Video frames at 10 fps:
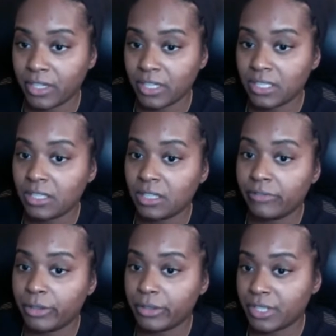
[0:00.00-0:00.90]
instead of
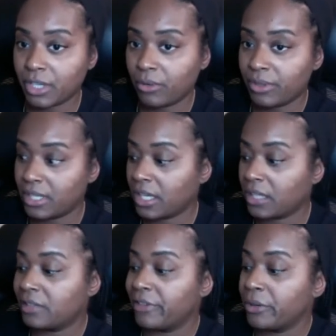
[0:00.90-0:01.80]
focusing on the
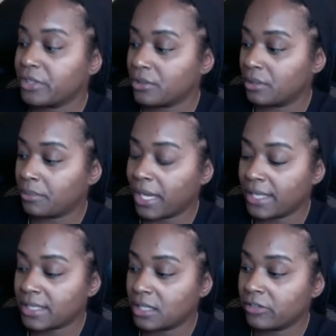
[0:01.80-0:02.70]
negative, focus on the
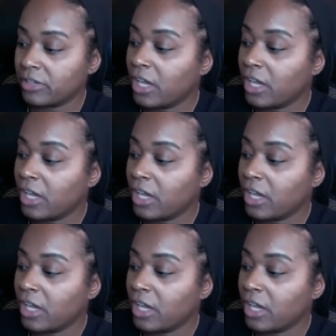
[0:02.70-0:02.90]
positive.